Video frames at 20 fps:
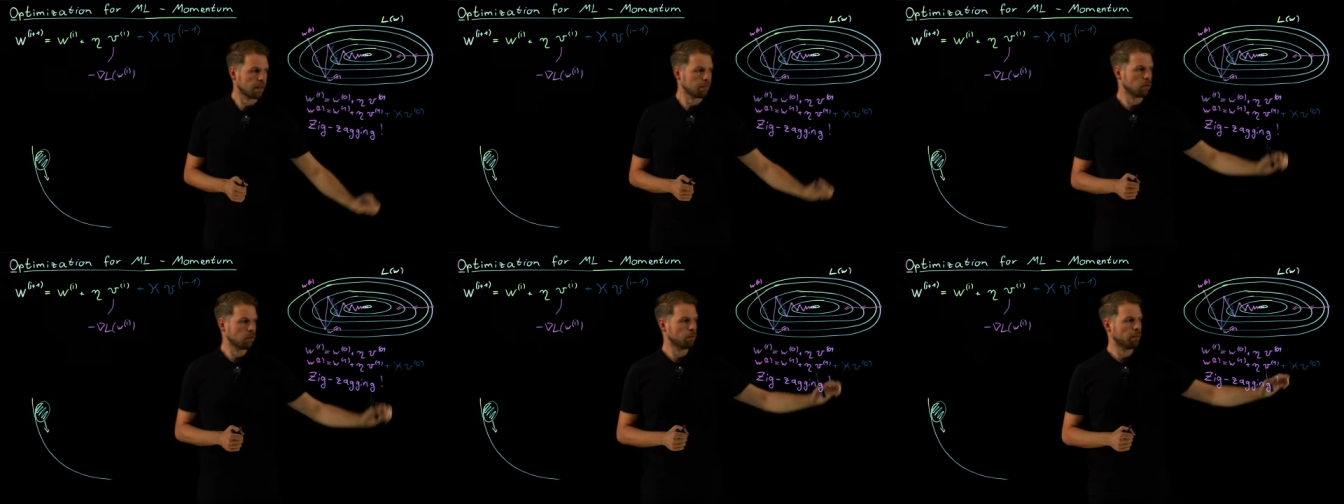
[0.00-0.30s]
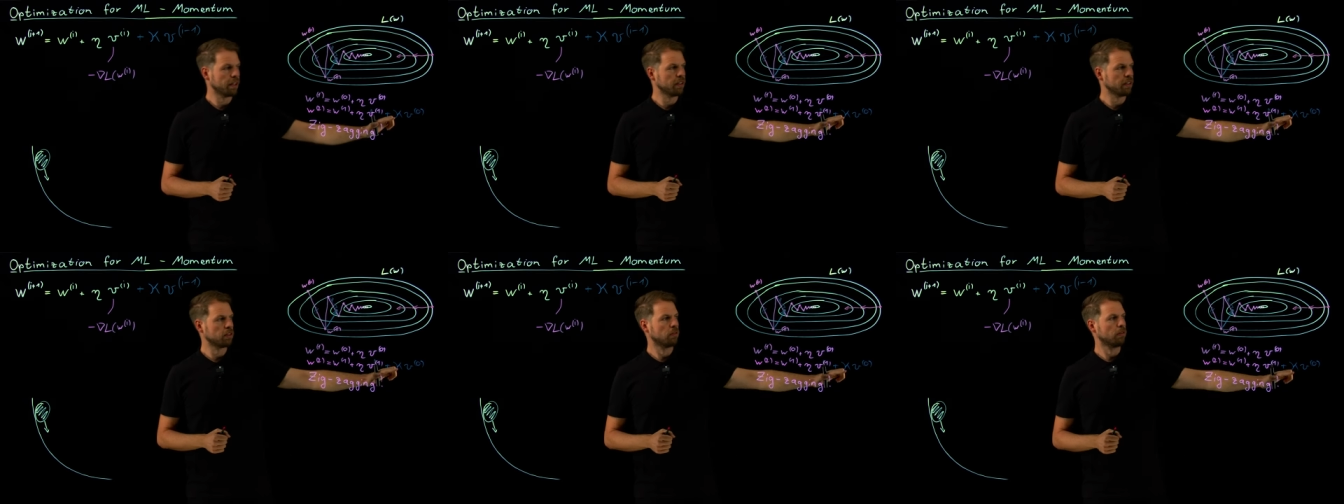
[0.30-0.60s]

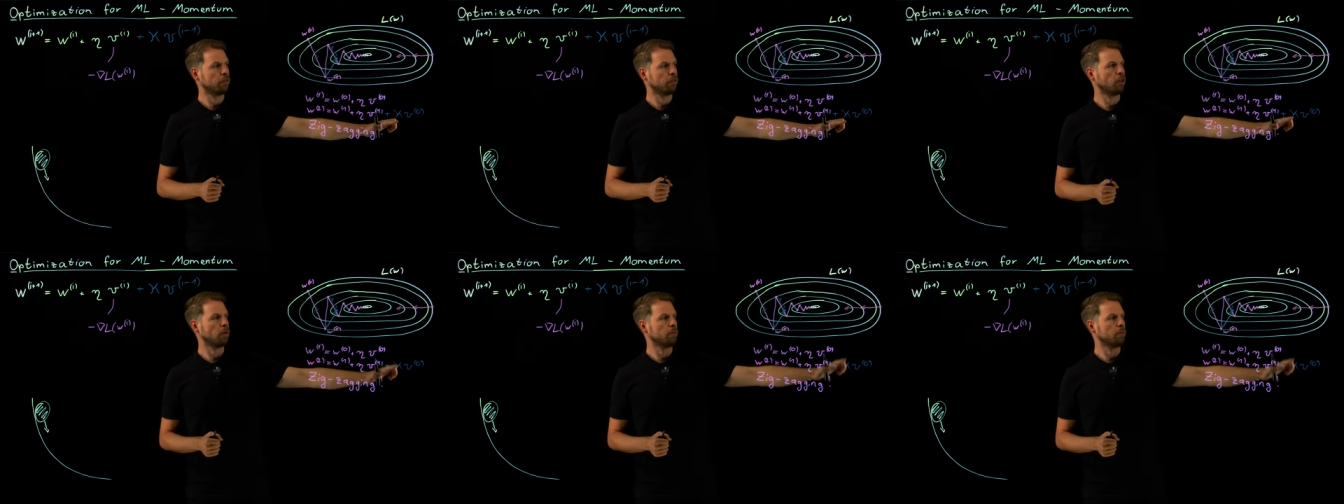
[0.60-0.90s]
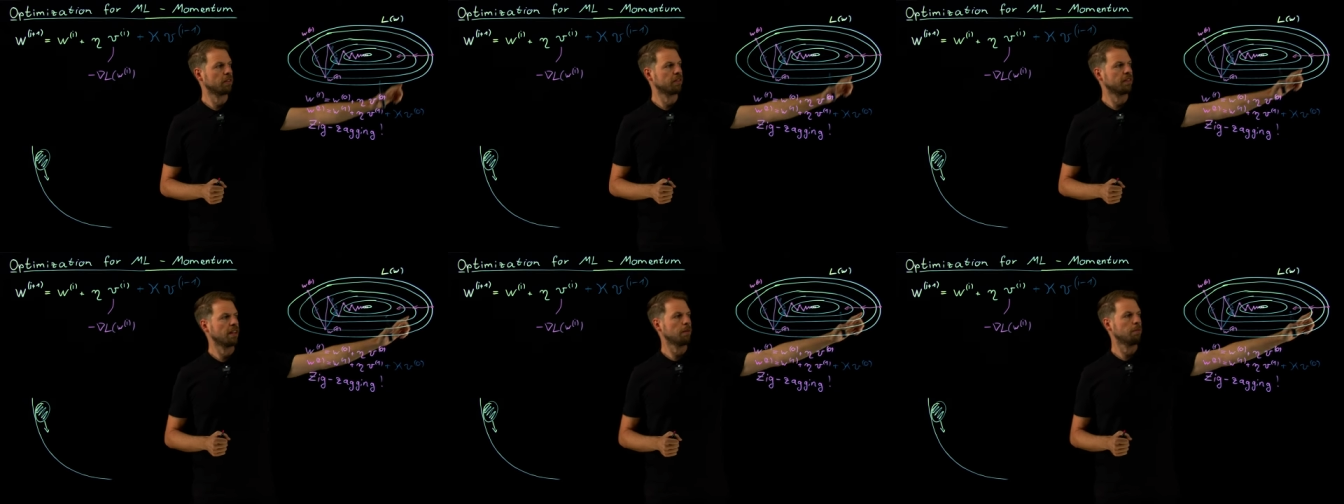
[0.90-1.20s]
momentum from the
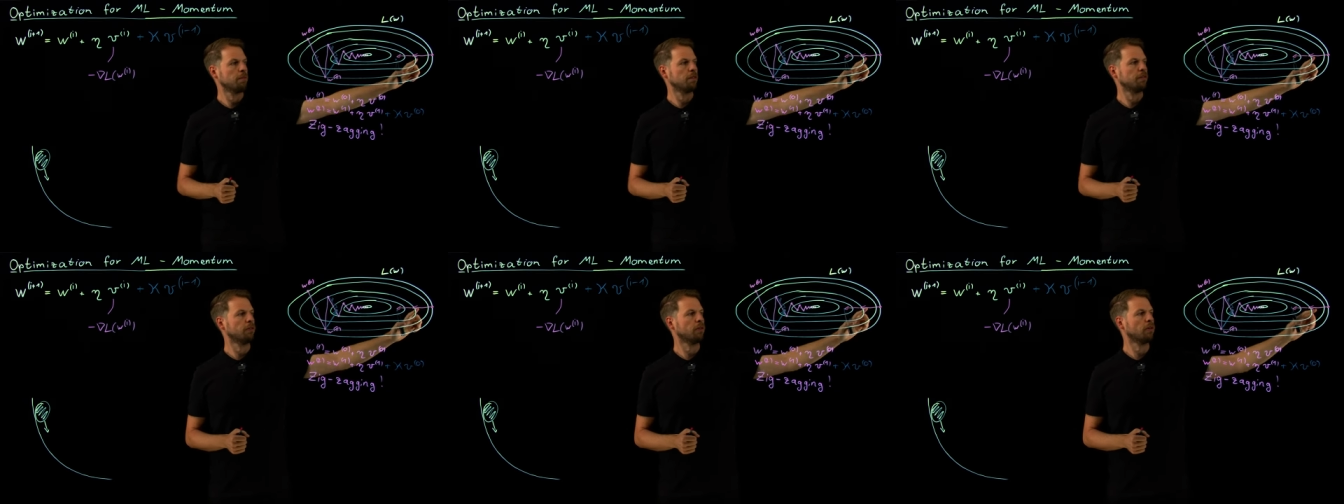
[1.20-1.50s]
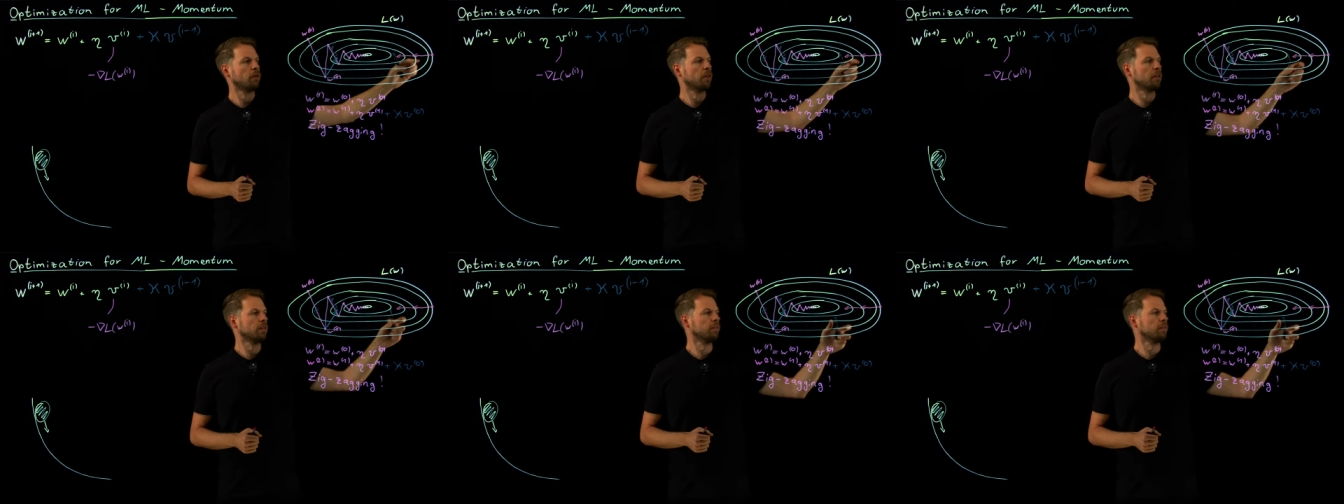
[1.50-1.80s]
step
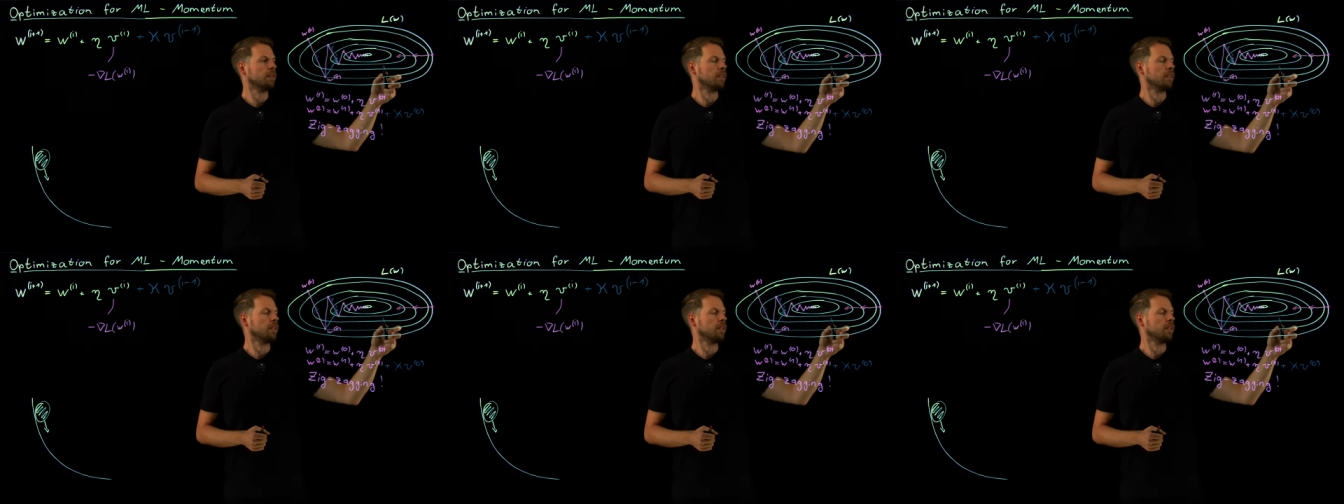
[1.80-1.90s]
before,